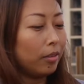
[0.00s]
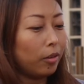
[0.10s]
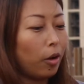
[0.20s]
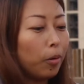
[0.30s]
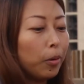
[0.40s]
So
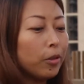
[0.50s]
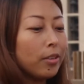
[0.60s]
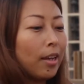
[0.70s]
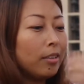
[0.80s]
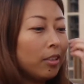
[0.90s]
the whole
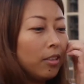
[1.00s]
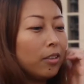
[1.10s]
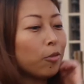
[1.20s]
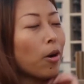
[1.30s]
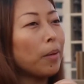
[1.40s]
process she
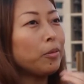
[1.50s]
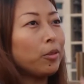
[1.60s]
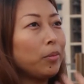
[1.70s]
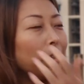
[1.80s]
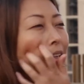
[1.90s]
described
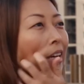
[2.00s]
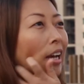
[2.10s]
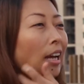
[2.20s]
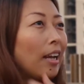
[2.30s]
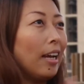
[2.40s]
to me,
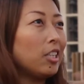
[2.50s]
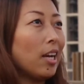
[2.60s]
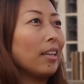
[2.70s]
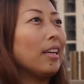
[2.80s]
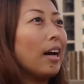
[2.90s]
and then I
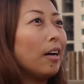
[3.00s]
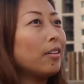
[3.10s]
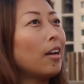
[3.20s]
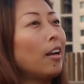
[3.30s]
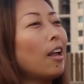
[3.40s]
checked it out
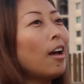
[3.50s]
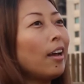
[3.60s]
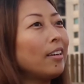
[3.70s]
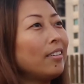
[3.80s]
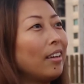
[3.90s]

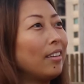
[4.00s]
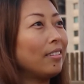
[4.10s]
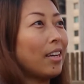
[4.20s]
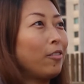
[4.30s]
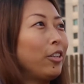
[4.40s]
online,
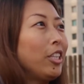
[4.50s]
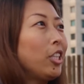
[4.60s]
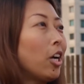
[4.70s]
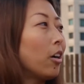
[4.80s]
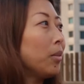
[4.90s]
and that really
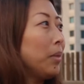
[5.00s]
shocked